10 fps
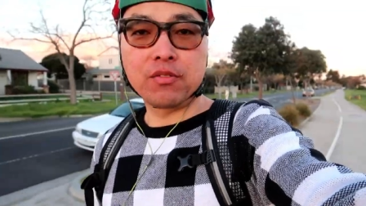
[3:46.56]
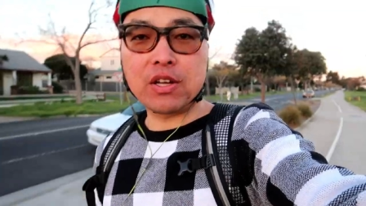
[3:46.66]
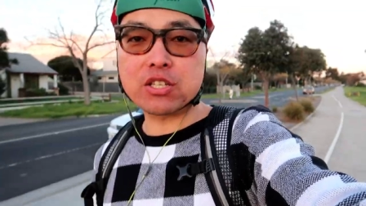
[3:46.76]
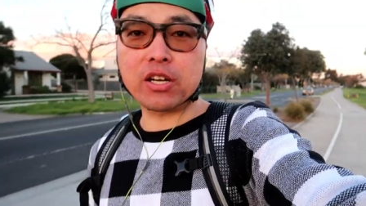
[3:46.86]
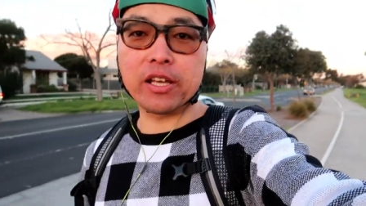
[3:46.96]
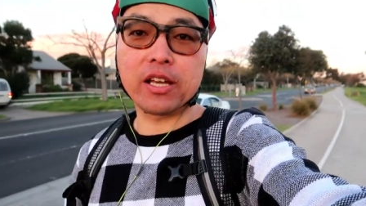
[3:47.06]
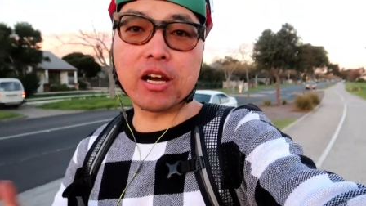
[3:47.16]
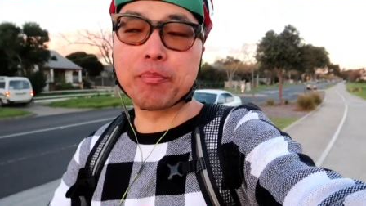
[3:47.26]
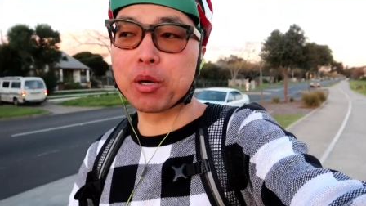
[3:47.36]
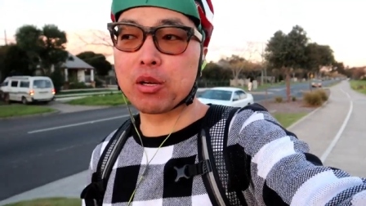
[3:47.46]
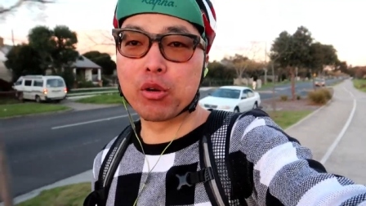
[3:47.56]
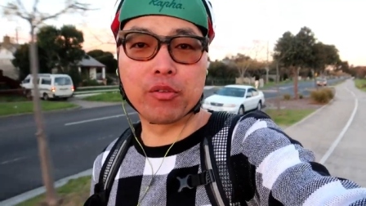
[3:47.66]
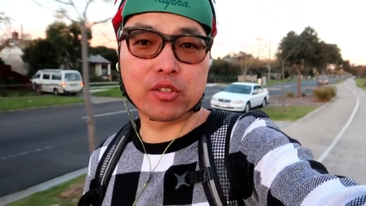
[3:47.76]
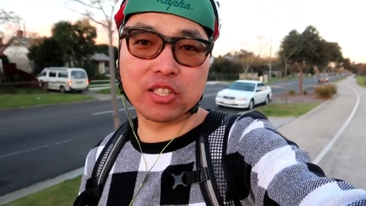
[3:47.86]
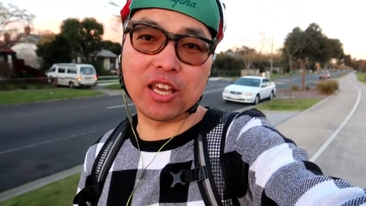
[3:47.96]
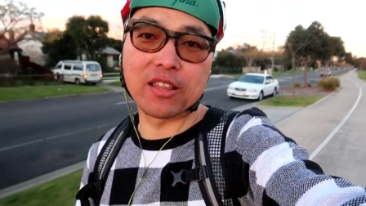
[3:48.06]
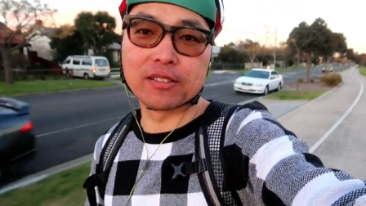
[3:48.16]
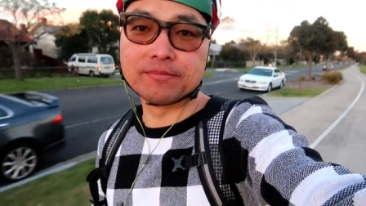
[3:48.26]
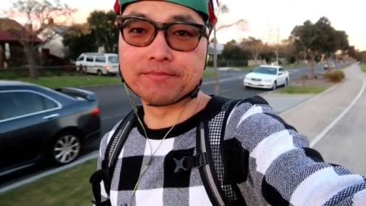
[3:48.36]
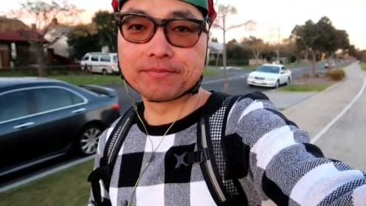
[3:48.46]
Eventually, I'll put a review
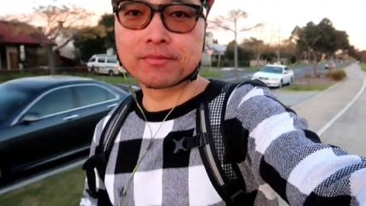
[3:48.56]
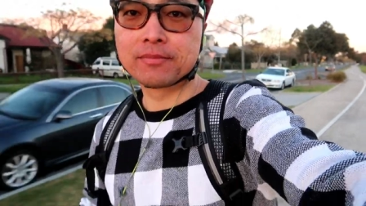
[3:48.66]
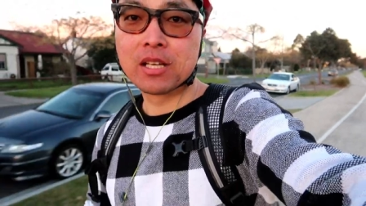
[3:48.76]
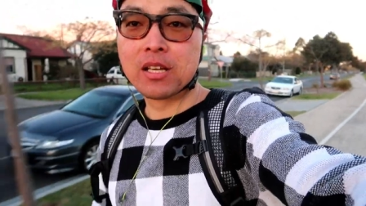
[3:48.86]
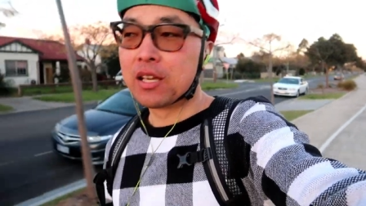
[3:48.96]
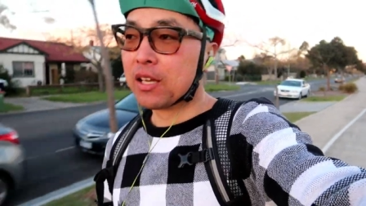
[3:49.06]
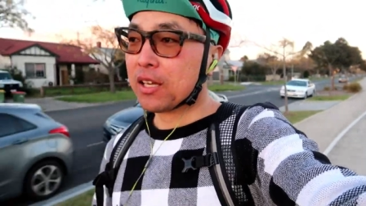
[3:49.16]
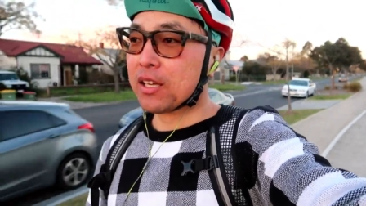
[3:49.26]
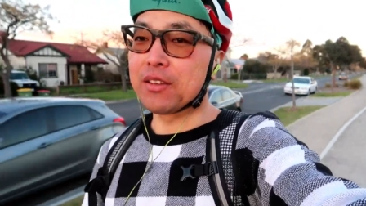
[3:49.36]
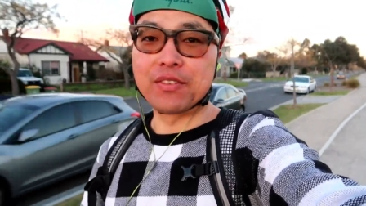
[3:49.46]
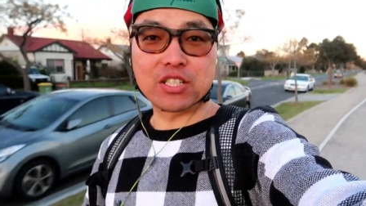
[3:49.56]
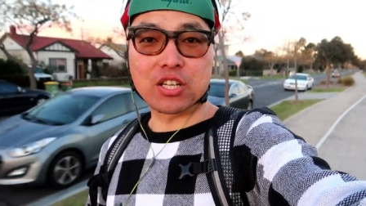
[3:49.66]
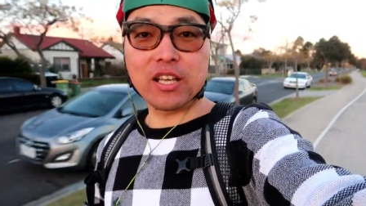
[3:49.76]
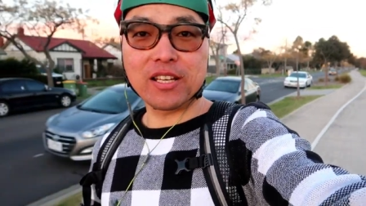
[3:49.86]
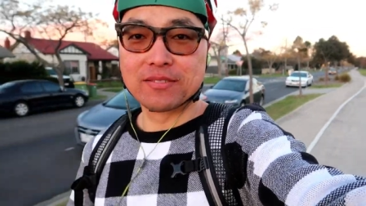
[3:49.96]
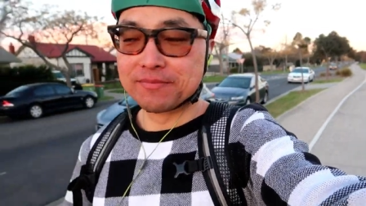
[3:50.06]
together. Eventually.